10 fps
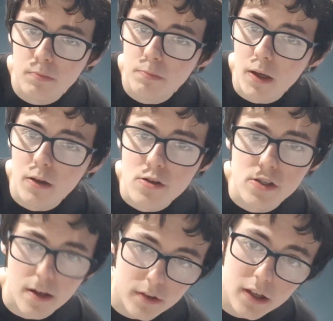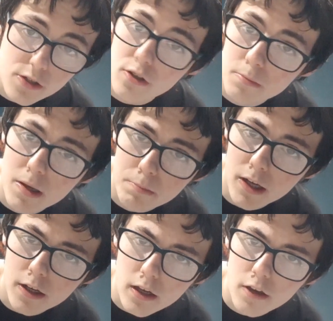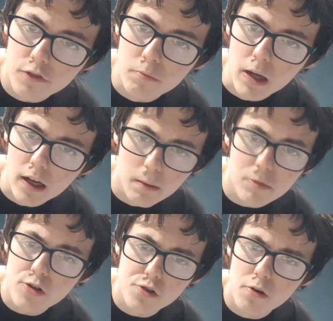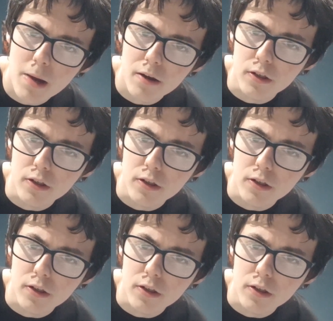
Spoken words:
because I think it's going to be a big year for me. I'm not sure about